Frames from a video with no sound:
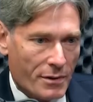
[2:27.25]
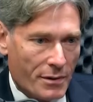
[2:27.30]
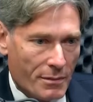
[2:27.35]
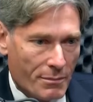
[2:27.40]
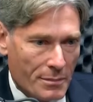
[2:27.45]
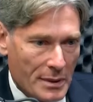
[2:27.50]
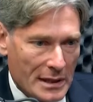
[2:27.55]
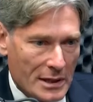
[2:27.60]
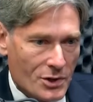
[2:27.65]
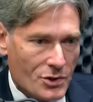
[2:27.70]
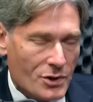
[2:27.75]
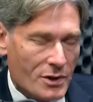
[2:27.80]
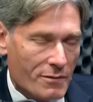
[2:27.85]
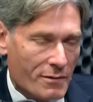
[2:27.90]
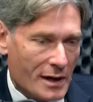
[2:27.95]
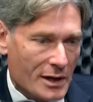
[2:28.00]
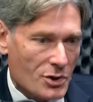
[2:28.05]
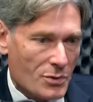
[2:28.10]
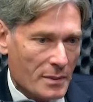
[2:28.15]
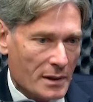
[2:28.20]
the biggest
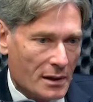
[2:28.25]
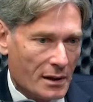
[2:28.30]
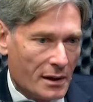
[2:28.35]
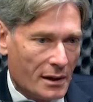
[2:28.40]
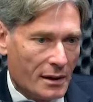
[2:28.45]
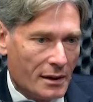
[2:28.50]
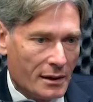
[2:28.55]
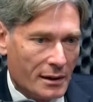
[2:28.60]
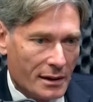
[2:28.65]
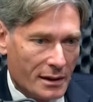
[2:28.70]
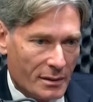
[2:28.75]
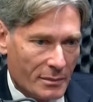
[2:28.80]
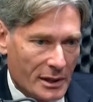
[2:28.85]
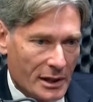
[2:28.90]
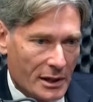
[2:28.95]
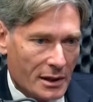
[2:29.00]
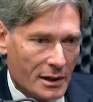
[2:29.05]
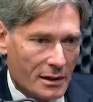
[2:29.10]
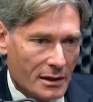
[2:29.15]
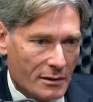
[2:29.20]
investment in
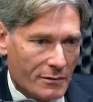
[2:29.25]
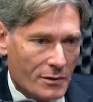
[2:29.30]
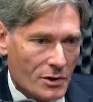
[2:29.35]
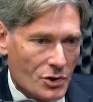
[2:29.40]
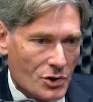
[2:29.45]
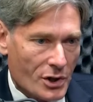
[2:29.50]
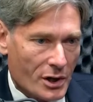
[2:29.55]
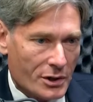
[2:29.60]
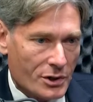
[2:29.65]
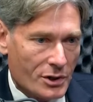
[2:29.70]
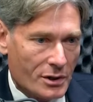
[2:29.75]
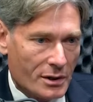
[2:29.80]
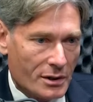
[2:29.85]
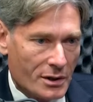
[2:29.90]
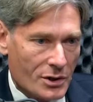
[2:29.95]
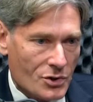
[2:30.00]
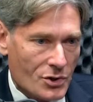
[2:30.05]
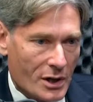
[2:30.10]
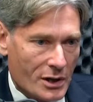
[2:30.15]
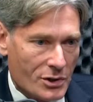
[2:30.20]
American infrastructure in
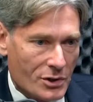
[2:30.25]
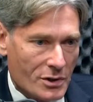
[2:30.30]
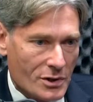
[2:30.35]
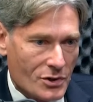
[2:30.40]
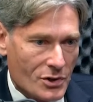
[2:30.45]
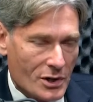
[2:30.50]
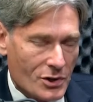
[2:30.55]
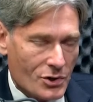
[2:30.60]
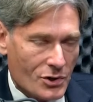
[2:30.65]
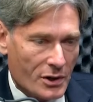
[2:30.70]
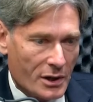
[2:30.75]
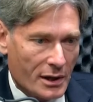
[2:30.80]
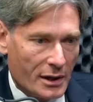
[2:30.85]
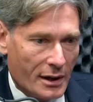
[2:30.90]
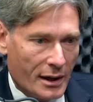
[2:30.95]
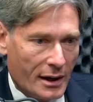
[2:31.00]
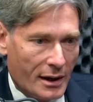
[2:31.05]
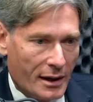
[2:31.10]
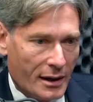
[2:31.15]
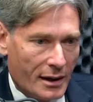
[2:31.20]
this country's history.
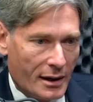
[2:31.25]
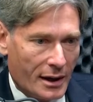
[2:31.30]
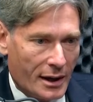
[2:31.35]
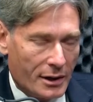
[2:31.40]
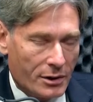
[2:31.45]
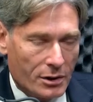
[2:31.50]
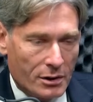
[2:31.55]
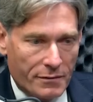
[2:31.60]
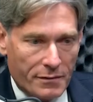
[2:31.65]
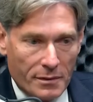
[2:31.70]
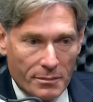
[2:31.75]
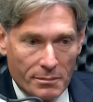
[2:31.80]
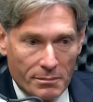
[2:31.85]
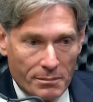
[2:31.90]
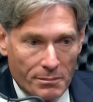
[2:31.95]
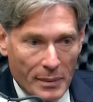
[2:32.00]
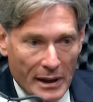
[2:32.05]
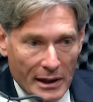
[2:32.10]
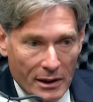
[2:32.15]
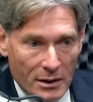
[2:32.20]
I heard from
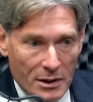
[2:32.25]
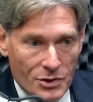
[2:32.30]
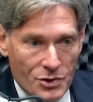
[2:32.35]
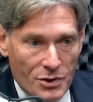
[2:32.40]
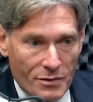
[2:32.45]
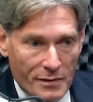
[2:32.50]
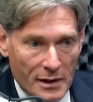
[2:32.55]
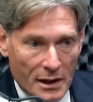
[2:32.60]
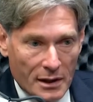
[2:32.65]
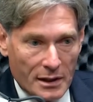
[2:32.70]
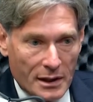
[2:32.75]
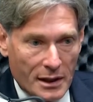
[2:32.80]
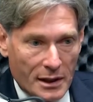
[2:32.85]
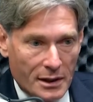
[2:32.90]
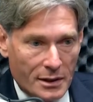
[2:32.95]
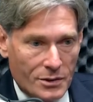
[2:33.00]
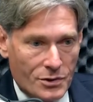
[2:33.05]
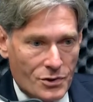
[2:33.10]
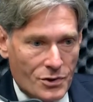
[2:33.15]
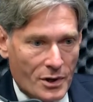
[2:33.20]
parents of young
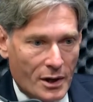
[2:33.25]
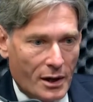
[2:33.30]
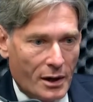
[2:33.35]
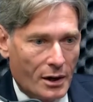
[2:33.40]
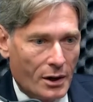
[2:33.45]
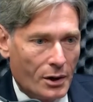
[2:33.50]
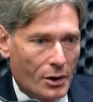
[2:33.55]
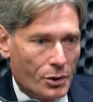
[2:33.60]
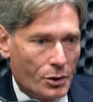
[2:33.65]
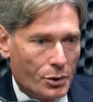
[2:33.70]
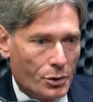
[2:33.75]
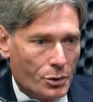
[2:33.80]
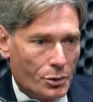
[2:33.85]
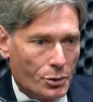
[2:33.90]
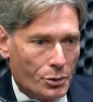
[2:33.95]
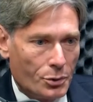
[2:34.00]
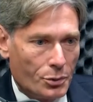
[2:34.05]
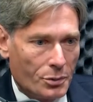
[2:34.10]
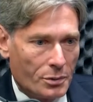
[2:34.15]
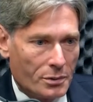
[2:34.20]
kids
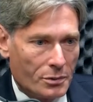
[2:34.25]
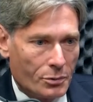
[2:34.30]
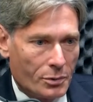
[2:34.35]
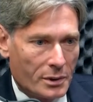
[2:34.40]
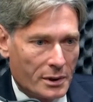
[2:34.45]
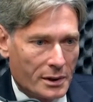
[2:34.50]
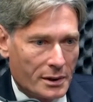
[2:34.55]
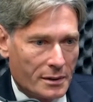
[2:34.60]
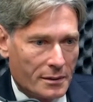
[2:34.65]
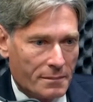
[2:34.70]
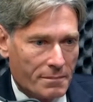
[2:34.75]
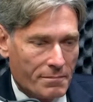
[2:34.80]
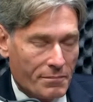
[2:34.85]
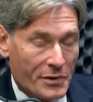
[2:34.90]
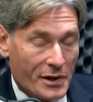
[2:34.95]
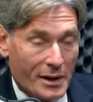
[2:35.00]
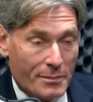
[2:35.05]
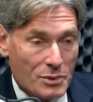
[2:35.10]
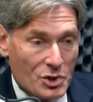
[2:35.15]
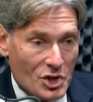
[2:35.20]
who were
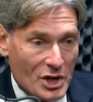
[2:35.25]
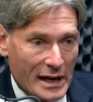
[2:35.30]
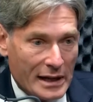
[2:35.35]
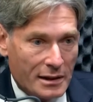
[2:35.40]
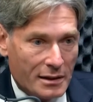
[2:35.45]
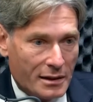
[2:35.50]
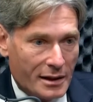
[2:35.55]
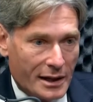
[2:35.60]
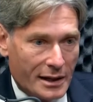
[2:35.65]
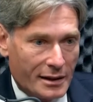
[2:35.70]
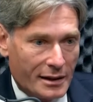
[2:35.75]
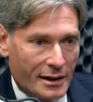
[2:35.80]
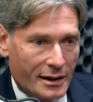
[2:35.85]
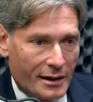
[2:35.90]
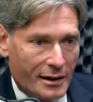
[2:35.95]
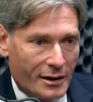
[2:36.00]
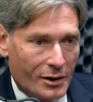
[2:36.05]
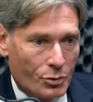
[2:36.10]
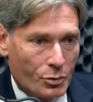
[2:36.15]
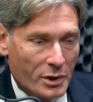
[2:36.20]
upset that
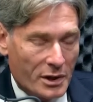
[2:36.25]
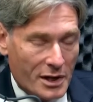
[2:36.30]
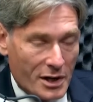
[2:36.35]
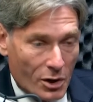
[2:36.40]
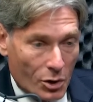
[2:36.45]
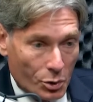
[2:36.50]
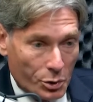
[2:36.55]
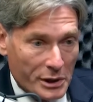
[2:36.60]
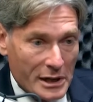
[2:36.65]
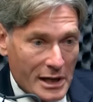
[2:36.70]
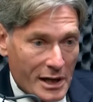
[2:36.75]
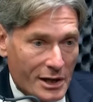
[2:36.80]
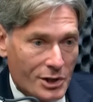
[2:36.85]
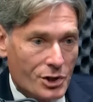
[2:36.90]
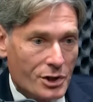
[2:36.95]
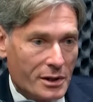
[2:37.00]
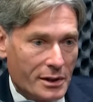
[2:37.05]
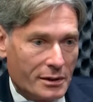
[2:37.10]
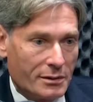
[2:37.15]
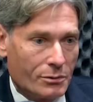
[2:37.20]
we're the only
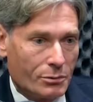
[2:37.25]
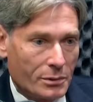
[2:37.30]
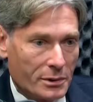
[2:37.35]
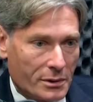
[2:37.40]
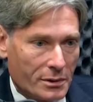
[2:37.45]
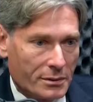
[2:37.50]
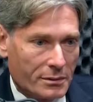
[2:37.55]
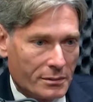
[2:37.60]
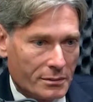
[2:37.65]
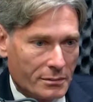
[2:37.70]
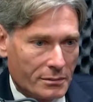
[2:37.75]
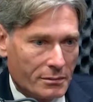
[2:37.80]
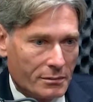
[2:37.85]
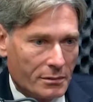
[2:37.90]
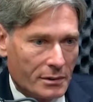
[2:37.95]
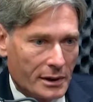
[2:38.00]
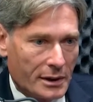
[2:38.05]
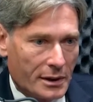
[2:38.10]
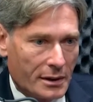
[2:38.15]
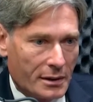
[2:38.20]
country in the world
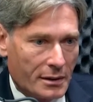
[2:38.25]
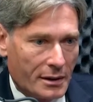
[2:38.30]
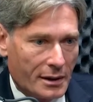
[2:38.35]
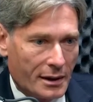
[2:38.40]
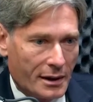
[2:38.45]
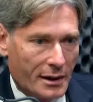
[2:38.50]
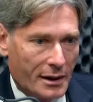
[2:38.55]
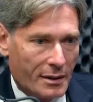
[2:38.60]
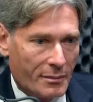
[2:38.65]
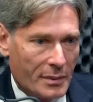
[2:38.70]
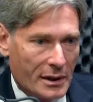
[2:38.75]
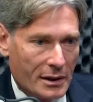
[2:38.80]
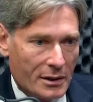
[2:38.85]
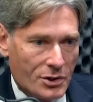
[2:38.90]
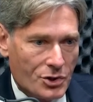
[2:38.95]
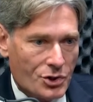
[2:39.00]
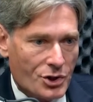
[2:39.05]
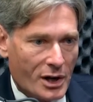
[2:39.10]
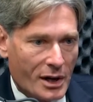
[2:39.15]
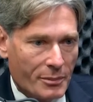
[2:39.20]
where
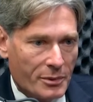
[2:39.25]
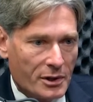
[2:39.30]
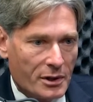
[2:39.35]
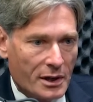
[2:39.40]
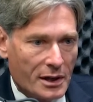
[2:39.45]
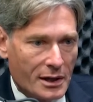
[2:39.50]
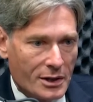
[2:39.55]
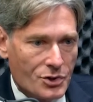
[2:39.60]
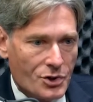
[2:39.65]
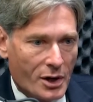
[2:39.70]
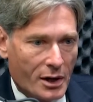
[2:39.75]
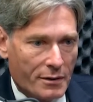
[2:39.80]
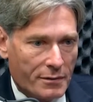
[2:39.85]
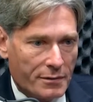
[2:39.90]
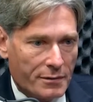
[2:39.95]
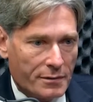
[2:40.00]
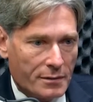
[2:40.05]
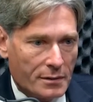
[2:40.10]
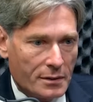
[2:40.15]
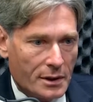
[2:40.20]
parents drop their kids
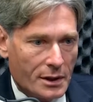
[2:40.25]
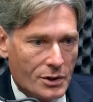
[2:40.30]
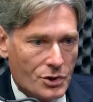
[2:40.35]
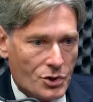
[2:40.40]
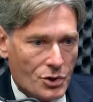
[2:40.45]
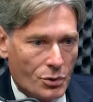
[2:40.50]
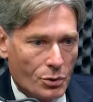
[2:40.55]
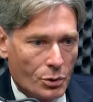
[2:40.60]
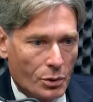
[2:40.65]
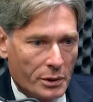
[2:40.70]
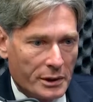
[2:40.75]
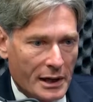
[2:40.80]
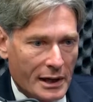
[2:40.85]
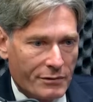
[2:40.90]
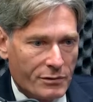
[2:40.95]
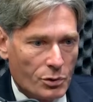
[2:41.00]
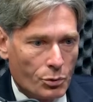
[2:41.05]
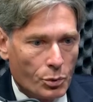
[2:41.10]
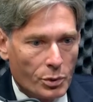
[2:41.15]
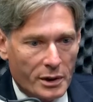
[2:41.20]
off at school and
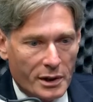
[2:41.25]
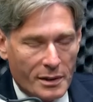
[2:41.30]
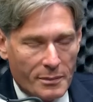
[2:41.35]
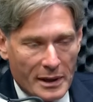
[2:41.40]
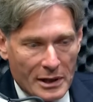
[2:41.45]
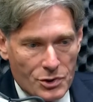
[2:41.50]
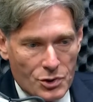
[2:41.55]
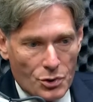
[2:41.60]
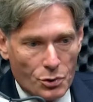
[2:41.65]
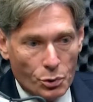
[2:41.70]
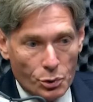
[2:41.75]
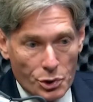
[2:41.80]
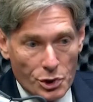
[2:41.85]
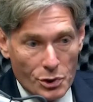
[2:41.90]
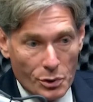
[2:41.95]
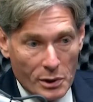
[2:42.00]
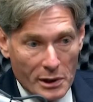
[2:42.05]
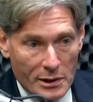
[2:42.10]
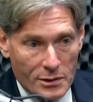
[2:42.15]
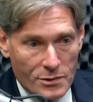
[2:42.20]
have to worry about school
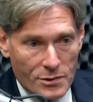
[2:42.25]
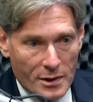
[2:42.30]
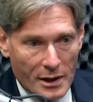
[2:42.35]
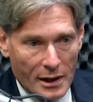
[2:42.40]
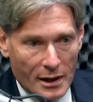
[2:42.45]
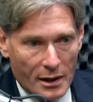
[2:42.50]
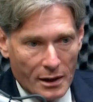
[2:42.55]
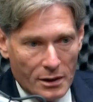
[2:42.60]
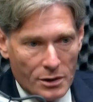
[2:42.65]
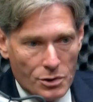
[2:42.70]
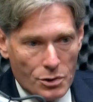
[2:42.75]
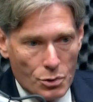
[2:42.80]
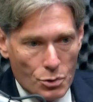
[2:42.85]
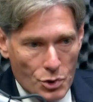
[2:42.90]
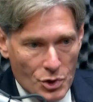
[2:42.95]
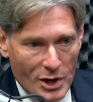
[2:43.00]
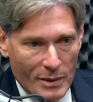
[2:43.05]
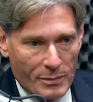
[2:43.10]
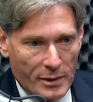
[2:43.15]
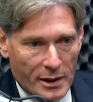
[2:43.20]
shootings. Do
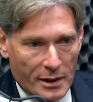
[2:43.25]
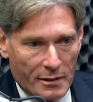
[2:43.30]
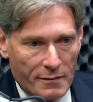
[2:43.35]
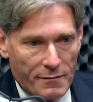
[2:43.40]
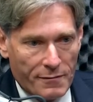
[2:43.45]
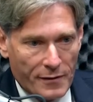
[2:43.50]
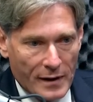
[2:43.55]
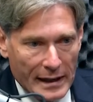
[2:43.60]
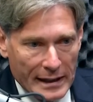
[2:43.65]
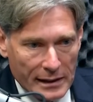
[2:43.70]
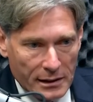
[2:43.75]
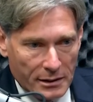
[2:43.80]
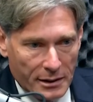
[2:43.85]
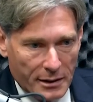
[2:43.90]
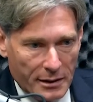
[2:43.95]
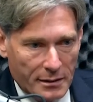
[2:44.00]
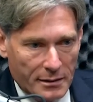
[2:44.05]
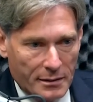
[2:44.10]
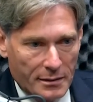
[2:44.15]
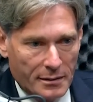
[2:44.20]
something,
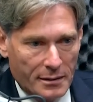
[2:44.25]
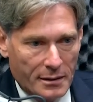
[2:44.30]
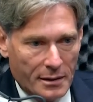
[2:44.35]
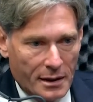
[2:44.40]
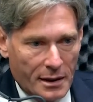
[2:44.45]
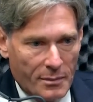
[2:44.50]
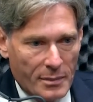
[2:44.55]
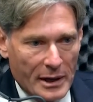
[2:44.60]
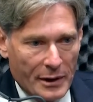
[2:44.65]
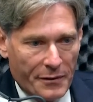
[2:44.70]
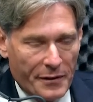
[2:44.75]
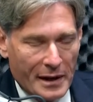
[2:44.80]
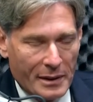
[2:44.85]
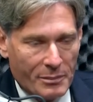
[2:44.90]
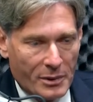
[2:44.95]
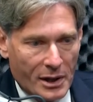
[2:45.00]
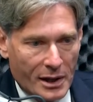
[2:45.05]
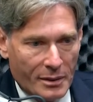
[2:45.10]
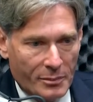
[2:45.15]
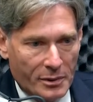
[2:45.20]
finally, about that
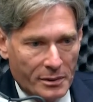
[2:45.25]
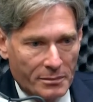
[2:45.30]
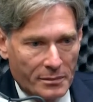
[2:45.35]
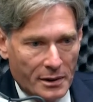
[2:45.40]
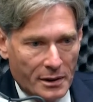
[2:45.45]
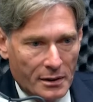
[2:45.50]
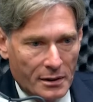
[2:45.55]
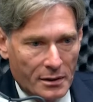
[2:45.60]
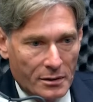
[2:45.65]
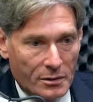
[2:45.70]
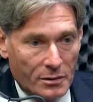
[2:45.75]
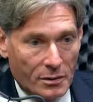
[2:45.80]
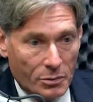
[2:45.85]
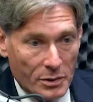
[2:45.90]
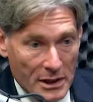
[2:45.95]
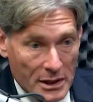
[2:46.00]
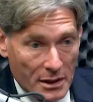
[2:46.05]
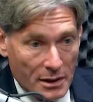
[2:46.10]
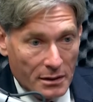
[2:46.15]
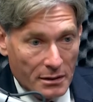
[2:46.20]
problem. Well,
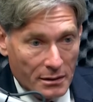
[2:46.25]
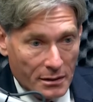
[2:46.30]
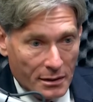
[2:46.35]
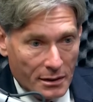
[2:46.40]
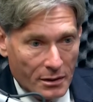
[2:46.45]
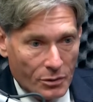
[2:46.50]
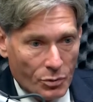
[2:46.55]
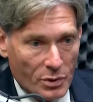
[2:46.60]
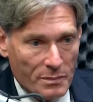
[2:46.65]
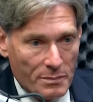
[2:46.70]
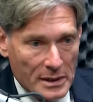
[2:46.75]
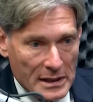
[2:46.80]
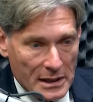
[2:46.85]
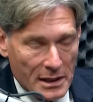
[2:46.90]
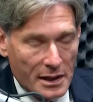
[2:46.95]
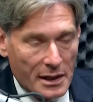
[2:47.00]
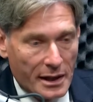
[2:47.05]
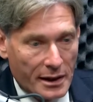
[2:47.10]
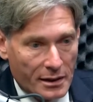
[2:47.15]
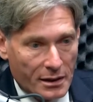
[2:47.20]
we did. We beat
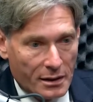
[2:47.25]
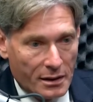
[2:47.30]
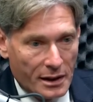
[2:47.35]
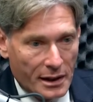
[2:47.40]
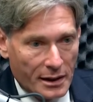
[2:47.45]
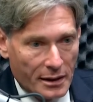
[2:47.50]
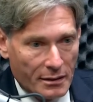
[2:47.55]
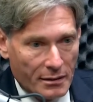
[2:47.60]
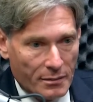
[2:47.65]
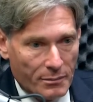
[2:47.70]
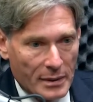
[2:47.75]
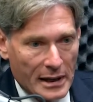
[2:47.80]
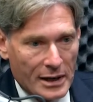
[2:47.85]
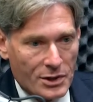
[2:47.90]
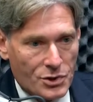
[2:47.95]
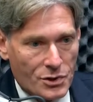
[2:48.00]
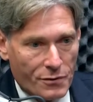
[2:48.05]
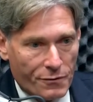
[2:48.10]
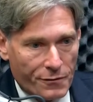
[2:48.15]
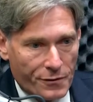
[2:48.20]
the NRA,
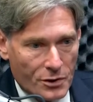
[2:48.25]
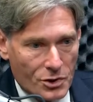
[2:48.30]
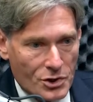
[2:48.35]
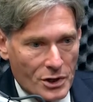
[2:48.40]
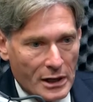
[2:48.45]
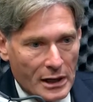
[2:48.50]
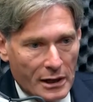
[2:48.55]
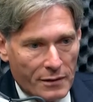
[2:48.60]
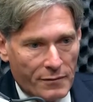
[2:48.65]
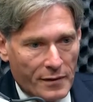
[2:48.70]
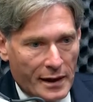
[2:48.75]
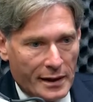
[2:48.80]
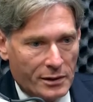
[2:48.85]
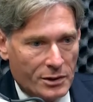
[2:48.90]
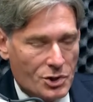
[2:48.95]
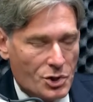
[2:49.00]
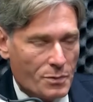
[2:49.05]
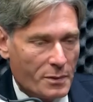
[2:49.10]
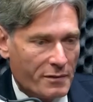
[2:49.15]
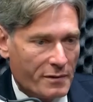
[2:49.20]
passed the first gun
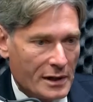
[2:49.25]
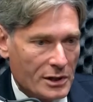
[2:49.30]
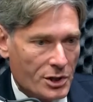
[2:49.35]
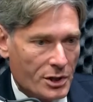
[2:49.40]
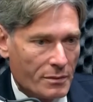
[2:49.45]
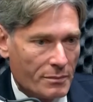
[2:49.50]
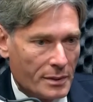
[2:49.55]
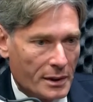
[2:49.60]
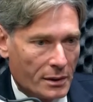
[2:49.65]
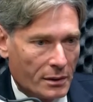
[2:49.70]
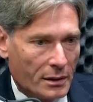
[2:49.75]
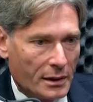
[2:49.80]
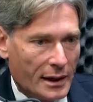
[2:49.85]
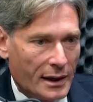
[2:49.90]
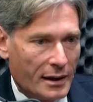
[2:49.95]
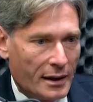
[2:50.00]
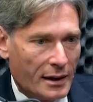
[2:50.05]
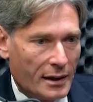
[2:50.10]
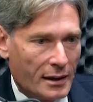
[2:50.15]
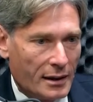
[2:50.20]
violence prevention bill
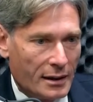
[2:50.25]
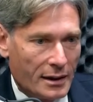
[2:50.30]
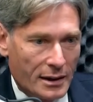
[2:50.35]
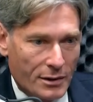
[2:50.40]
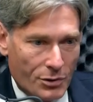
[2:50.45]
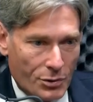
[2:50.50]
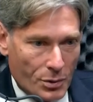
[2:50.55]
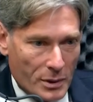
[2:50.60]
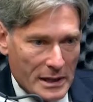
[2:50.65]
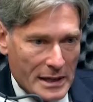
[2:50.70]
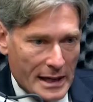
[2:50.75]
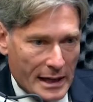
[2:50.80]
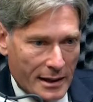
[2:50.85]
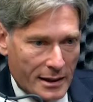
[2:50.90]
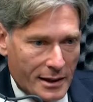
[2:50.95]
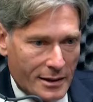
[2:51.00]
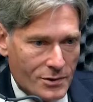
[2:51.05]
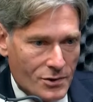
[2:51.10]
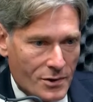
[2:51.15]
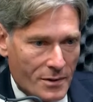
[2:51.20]
in three
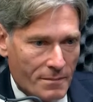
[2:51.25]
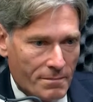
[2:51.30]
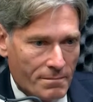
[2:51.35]
decades,